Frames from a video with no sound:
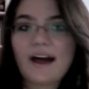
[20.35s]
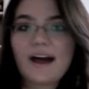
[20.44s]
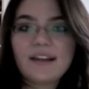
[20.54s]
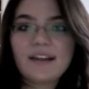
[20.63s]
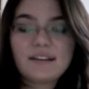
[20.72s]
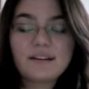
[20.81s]

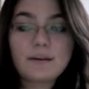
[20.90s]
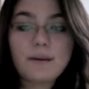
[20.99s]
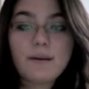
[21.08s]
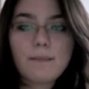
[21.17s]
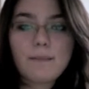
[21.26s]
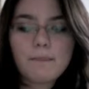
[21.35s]
I can
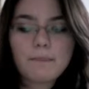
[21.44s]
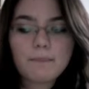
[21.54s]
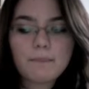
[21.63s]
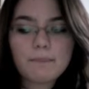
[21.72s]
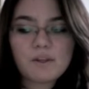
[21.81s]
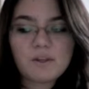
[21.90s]

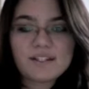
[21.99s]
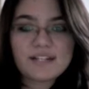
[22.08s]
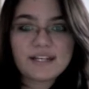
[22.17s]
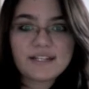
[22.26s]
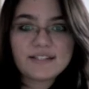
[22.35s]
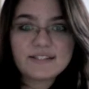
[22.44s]
play
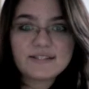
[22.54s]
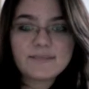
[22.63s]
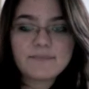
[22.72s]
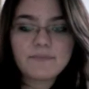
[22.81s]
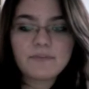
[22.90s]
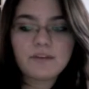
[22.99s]
tennis.
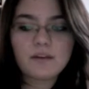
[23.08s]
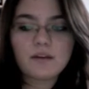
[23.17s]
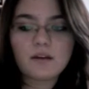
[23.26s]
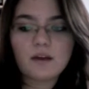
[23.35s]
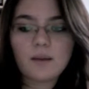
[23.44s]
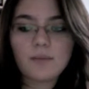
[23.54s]

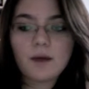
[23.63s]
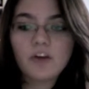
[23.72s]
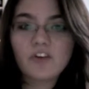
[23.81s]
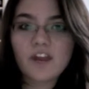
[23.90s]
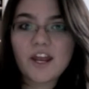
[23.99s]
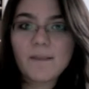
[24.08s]
I'm not
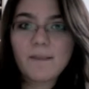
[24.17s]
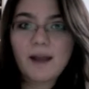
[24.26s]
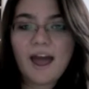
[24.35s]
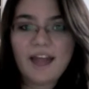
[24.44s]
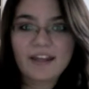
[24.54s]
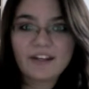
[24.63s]
great, but
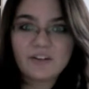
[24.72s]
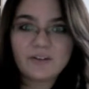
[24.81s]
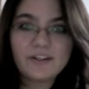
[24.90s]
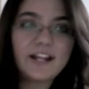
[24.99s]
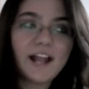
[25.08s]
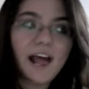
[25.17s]
I can do
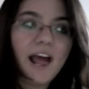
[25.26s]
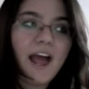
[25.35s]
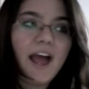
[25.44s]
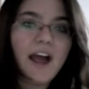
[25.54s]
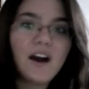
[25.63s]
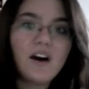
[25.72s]
it.
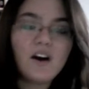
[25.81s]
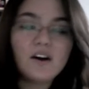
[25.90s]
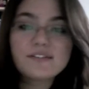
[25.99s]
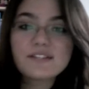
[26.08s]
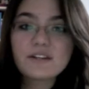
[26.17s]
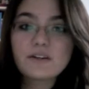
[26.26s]

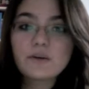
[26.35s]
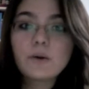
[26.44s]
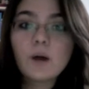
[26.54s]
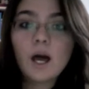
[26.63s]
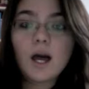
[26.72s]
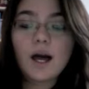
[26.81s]
Also,
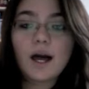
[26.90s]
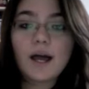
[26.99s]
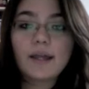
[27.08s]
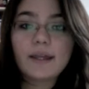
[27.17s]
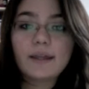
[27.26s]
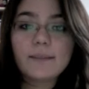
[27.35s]

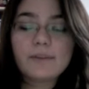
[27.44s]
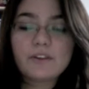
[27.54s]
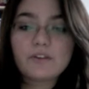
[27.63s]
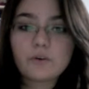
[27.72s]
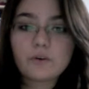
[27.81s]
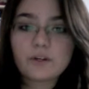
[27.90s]
I can play
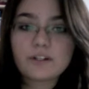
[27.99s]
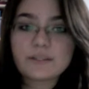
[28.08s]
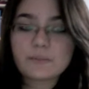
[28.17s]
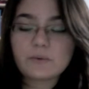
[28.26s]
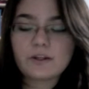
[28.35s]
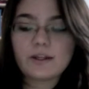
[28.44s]
the recorder
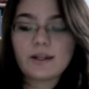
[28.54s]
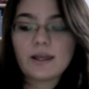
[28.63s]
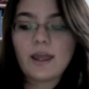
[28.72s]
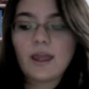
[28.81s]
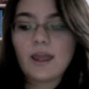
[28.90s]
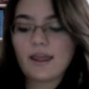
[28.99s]
somewhat
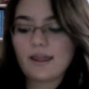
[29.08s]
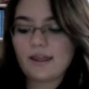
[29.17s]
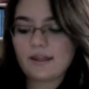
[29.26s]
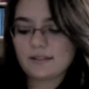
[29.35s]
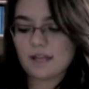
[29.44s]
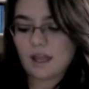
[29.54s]
and